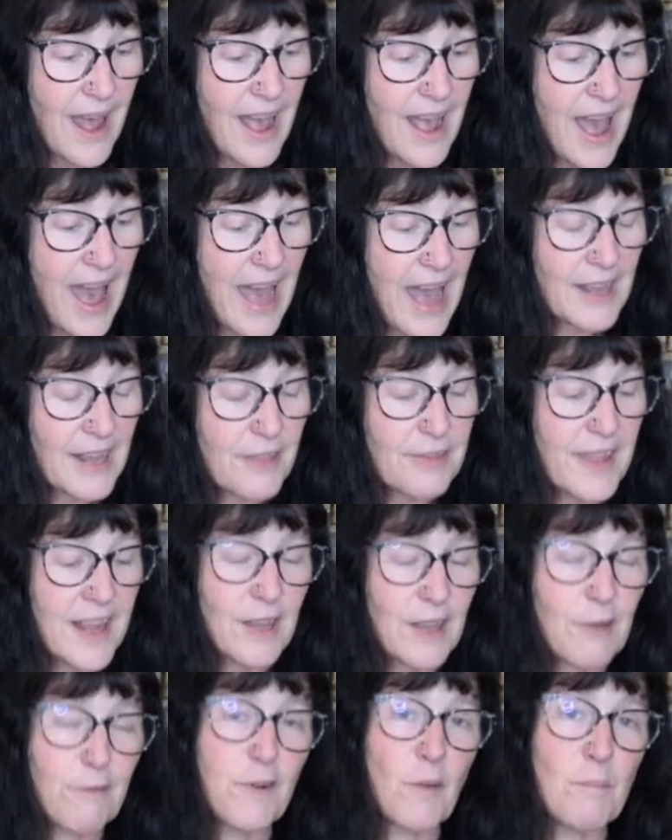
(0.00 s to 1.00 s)
And I
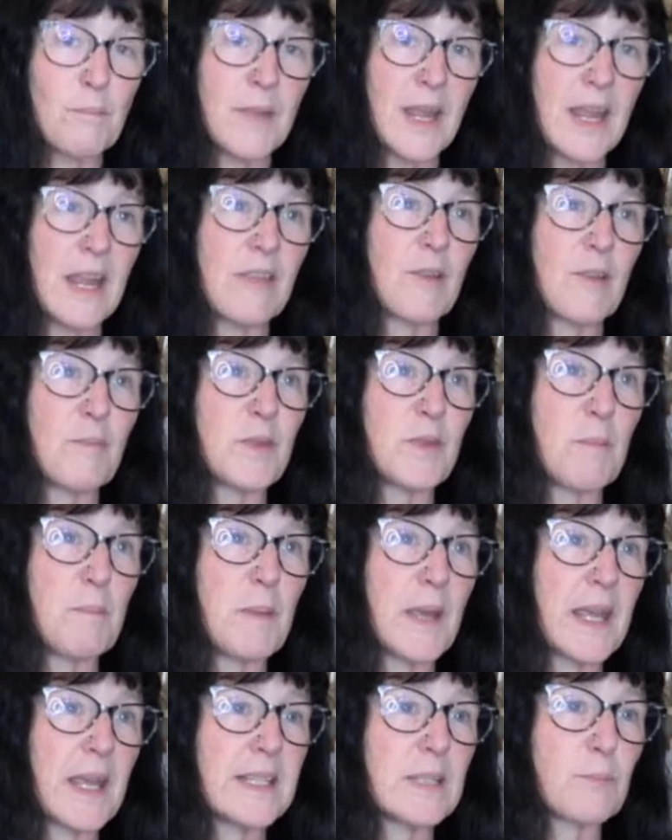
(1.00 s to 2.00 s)
think for me, the
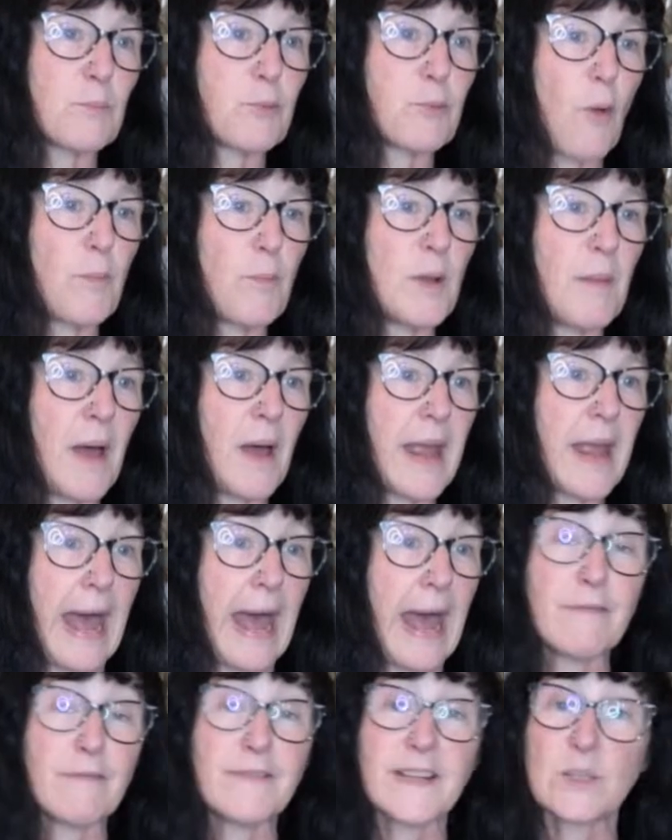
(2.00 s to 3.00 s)
biggest problem I
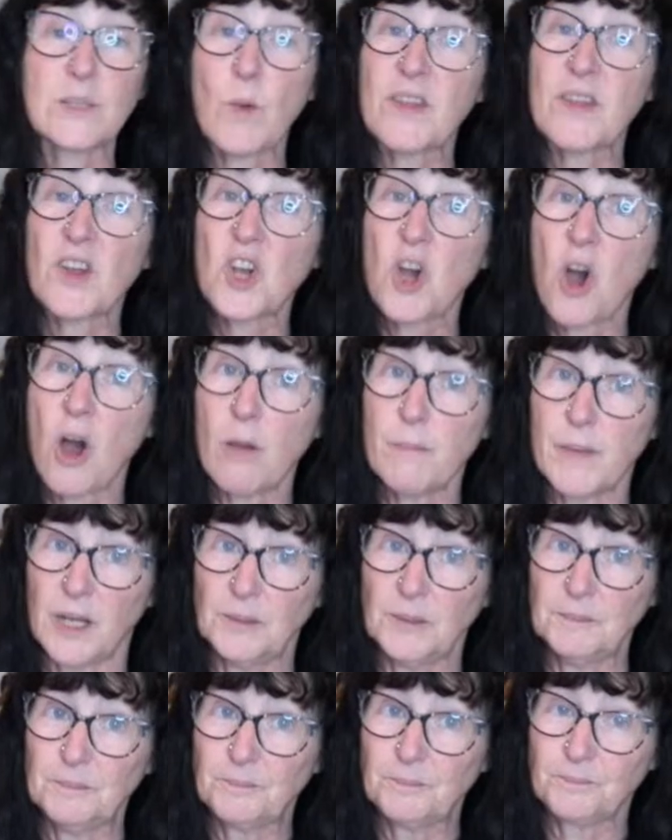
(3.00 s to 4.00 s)
have is with a
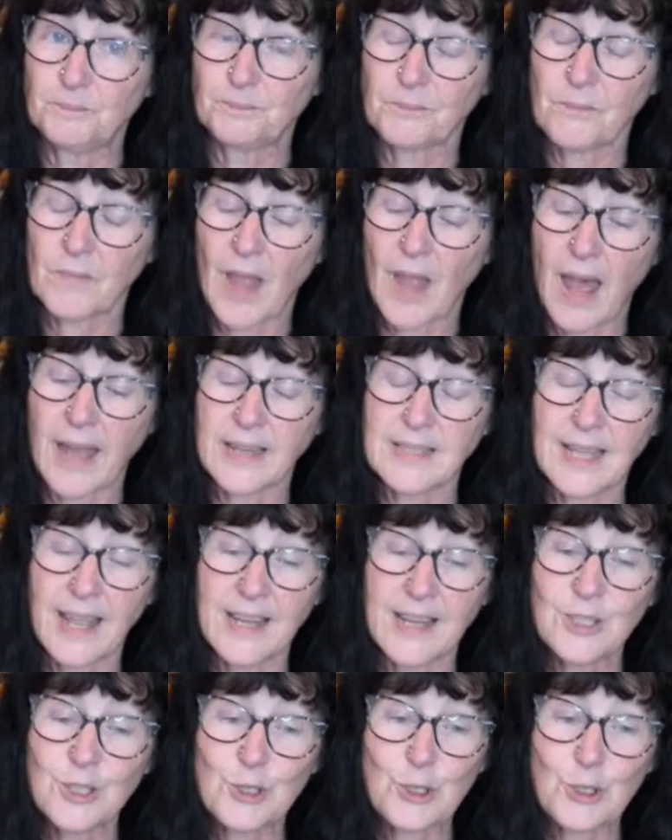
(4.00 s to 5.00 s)
comma. I
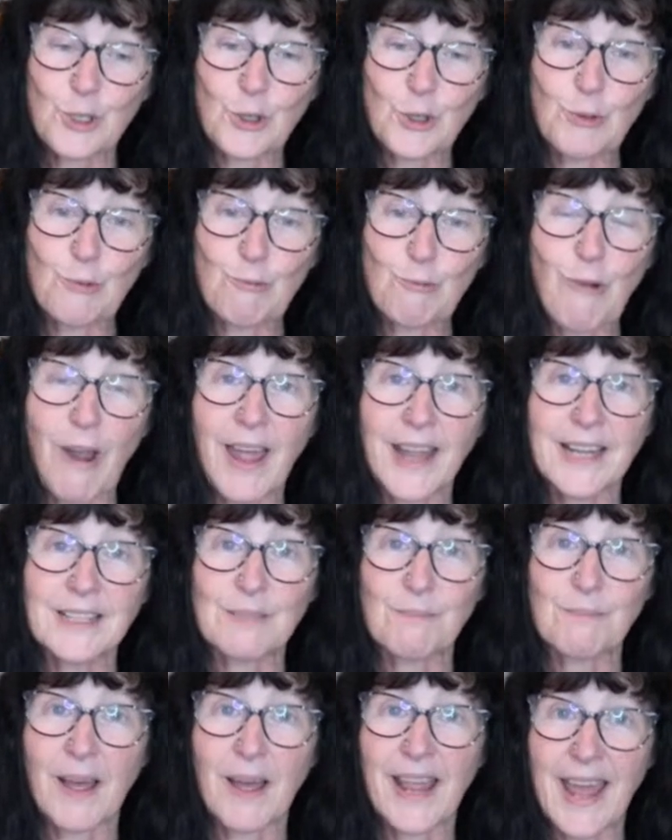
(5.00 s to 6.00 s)
tend to
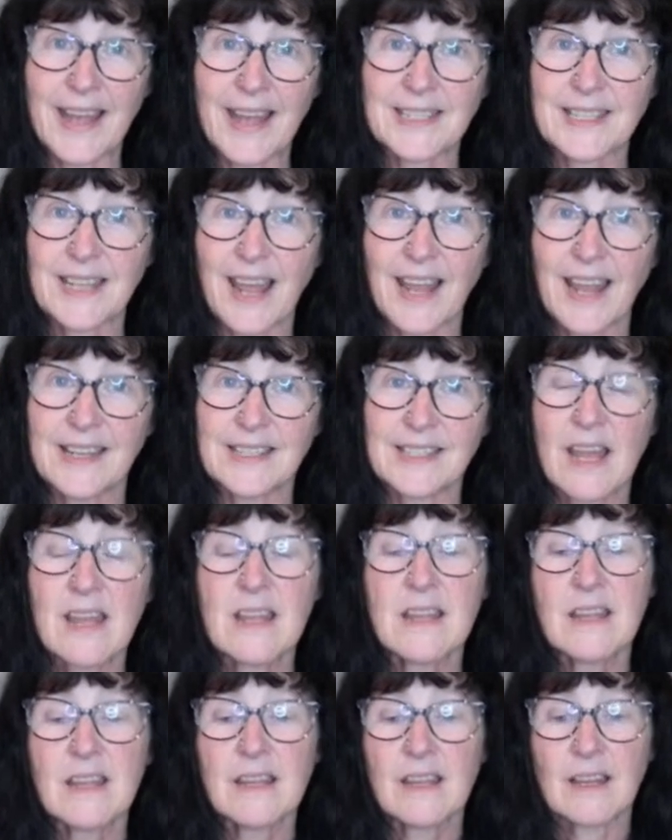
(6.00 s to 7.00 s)
write my essays
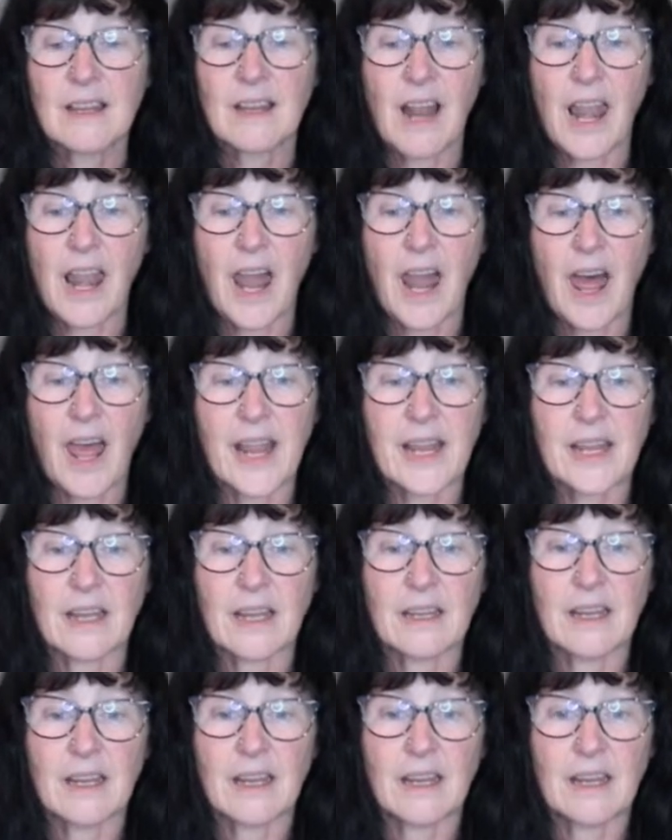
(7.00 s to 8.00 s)
like
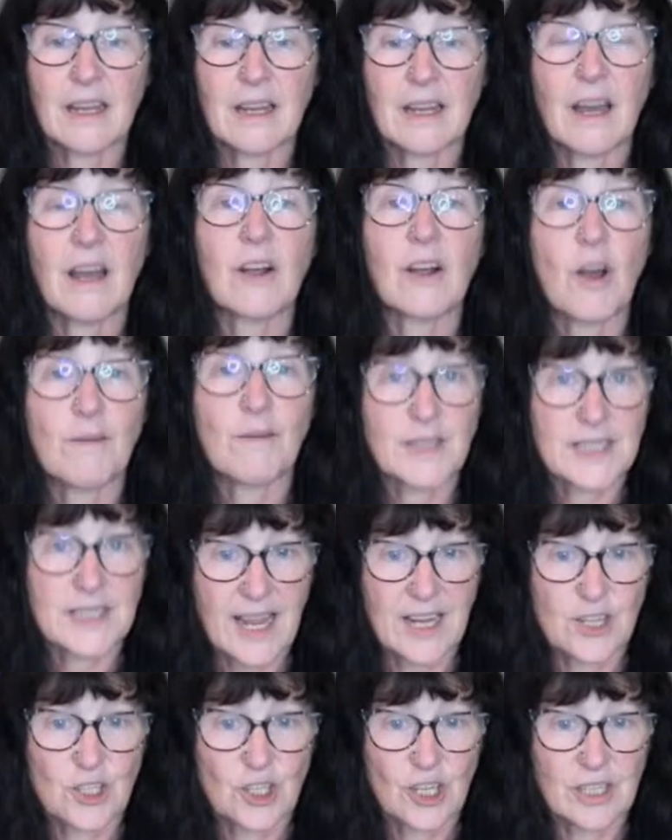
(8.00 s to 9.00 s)
a
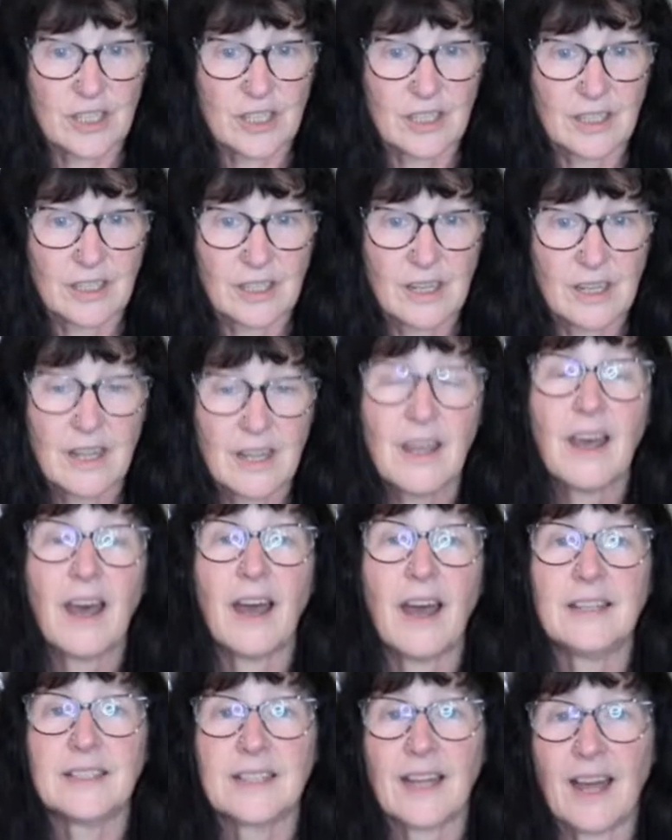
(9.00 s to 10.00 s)
conversation,
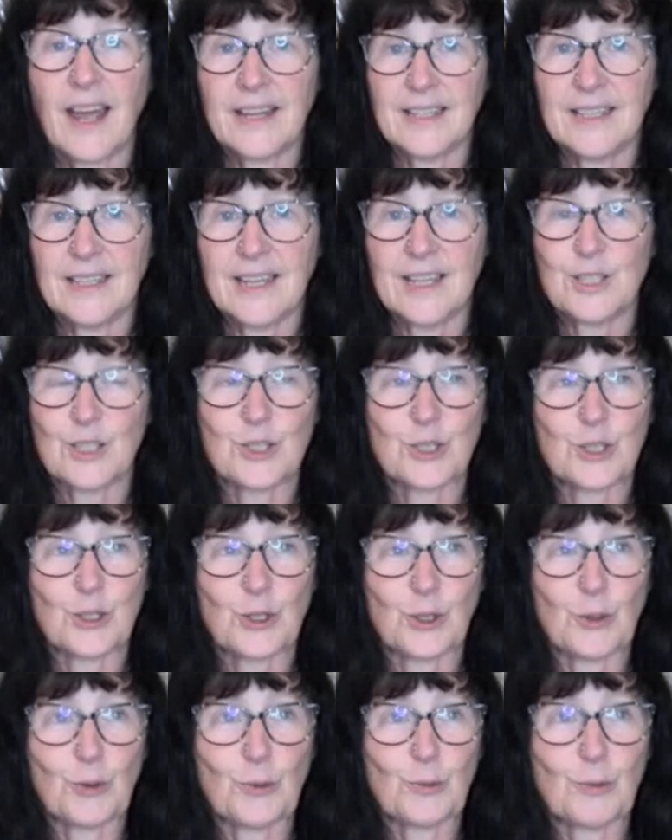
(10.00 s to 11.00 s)
and I need
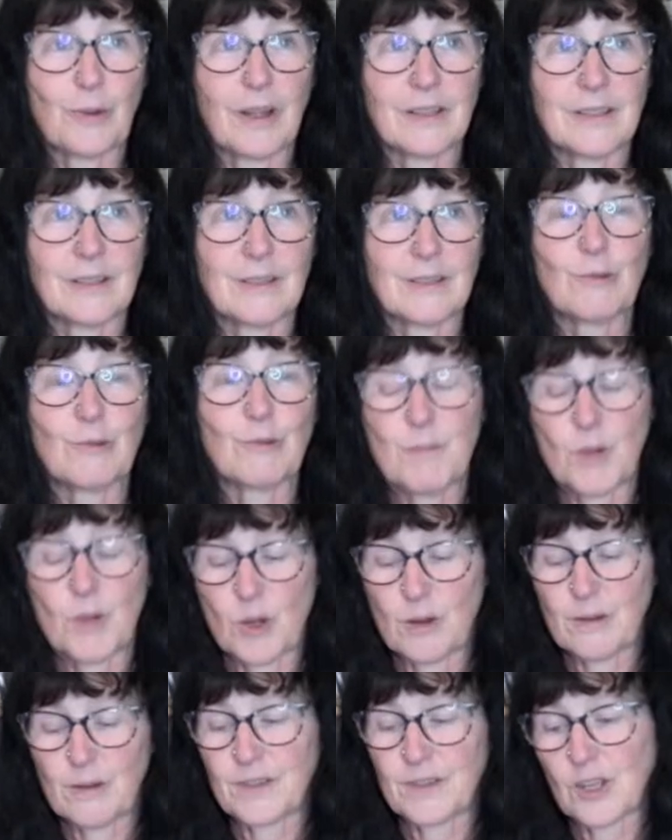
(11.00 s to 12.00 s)
to
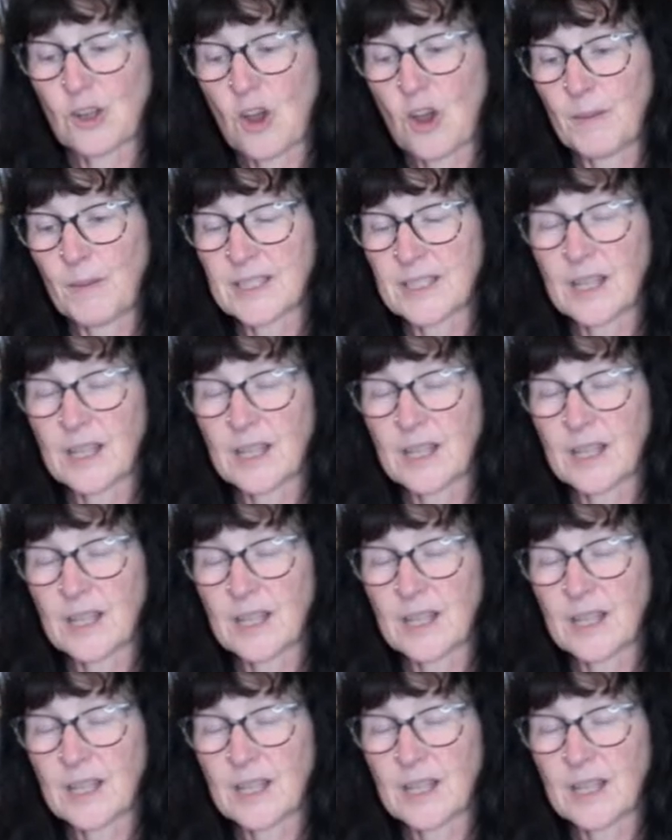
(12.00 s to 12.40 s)
remove the comma.